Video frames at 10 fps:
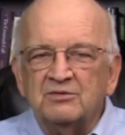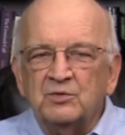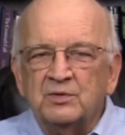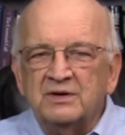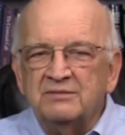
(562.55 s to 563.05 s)

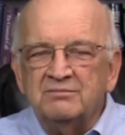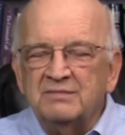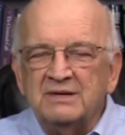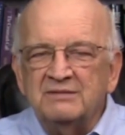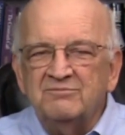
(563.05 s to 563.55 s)
going
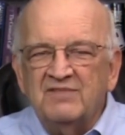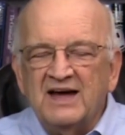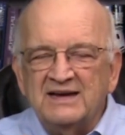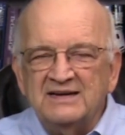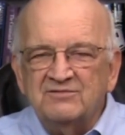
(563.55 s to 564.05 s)
and
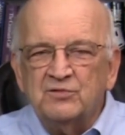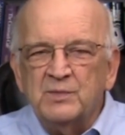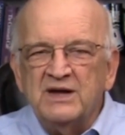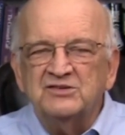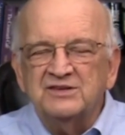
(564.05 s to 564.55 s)
finding
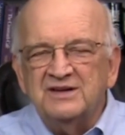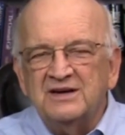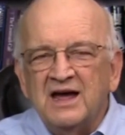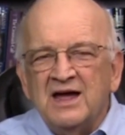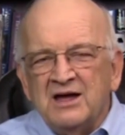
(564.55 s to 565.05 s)
information
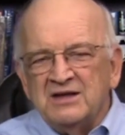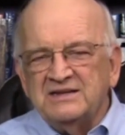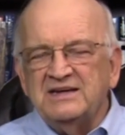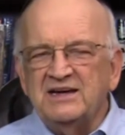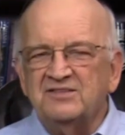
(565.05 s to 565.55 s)
that
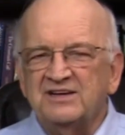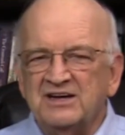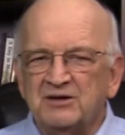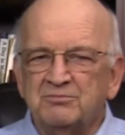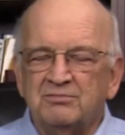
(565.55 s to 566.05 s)
gives
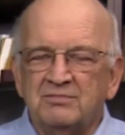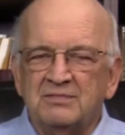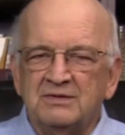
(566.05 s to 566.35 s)
him,